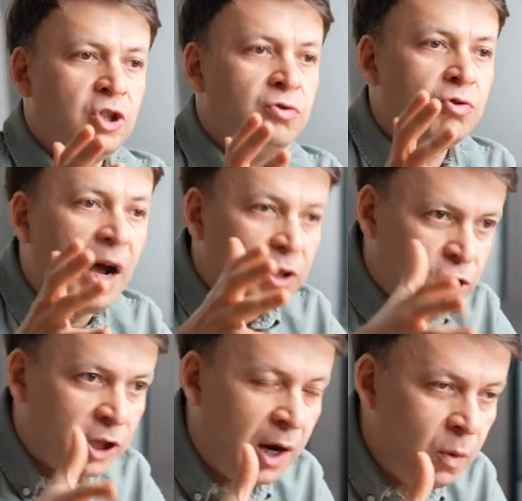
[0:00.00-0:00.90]

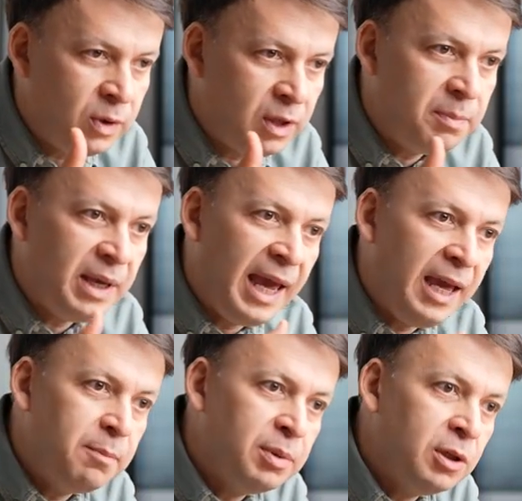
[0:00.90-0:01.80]
Russia will be
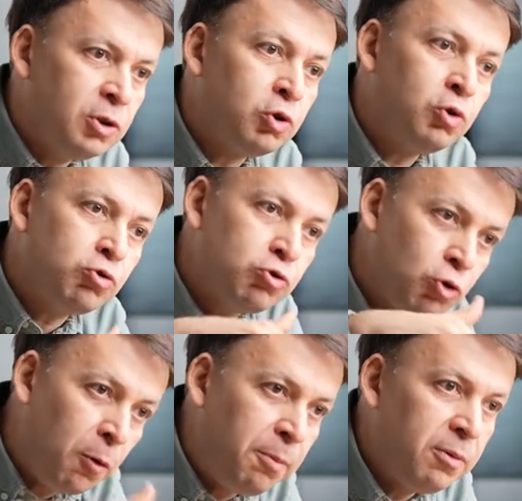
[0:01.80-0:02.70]
able to stop